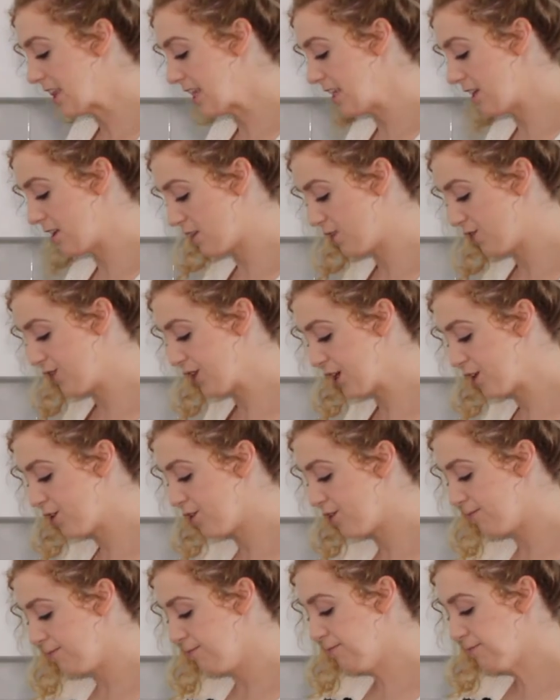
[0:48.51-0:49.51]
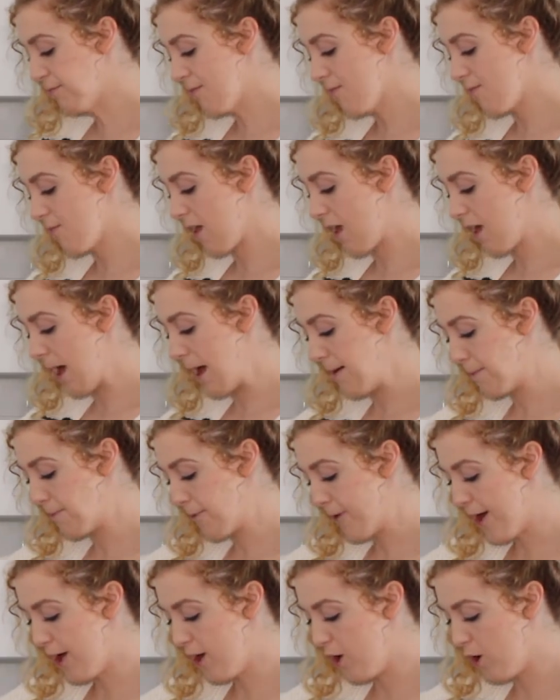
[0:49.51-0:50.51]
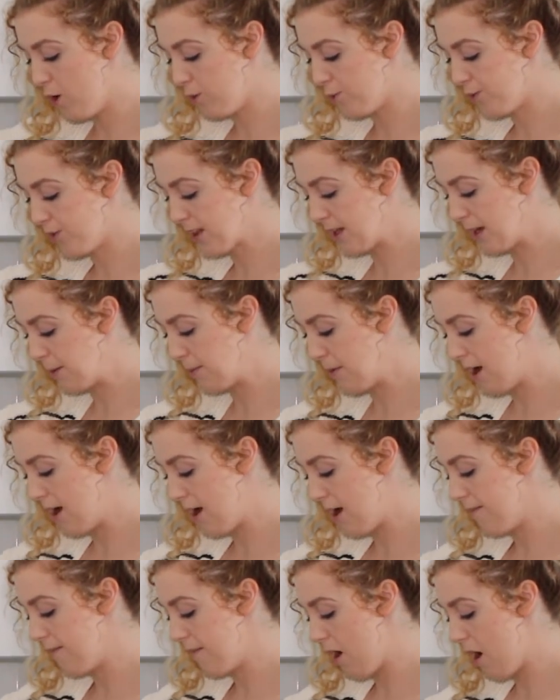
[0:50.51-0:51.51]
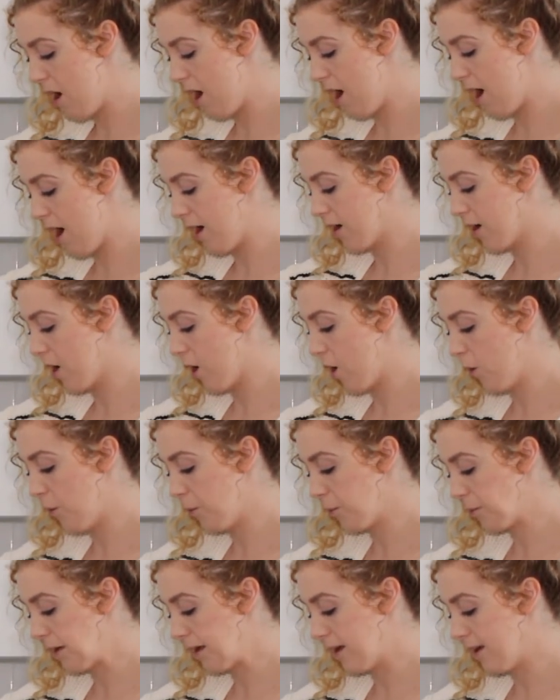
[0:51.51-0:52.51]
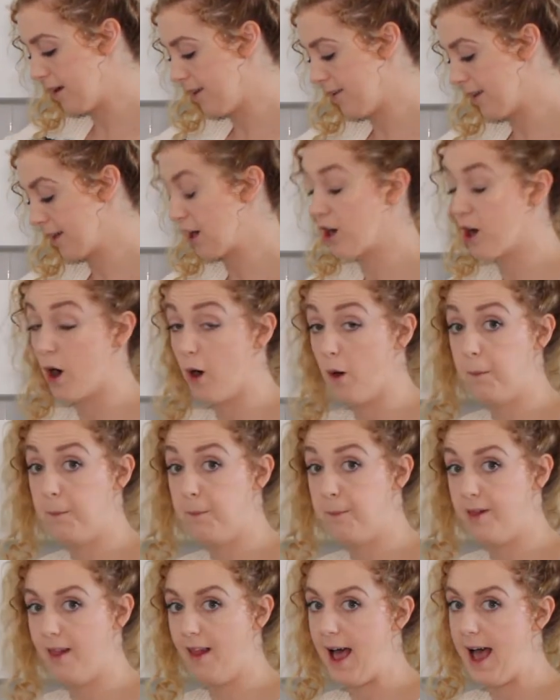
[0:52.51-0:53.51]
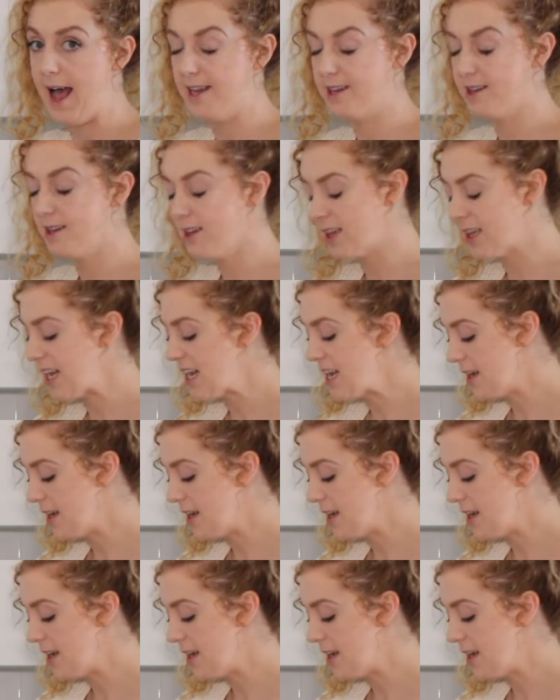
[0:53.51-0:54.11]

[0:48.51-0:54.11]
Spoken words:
things first, I brought home some of our oatmeal, like our oat blend.